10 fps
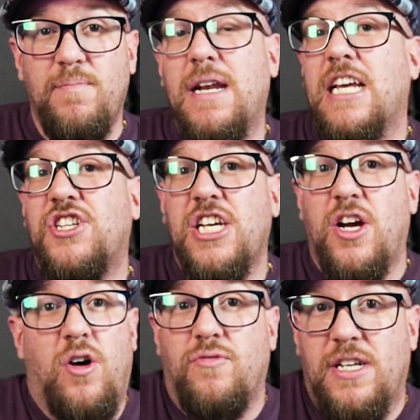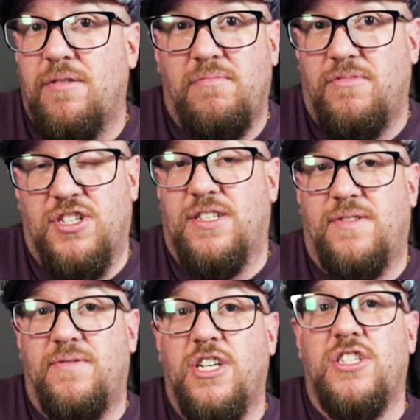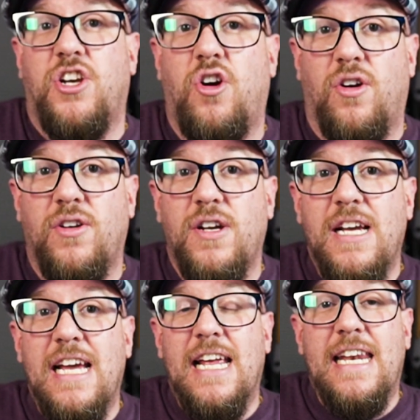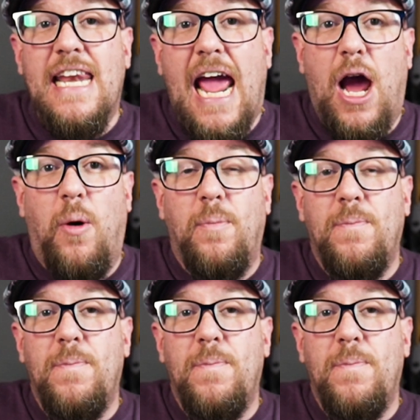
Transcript: meaning she owned it just her. Now,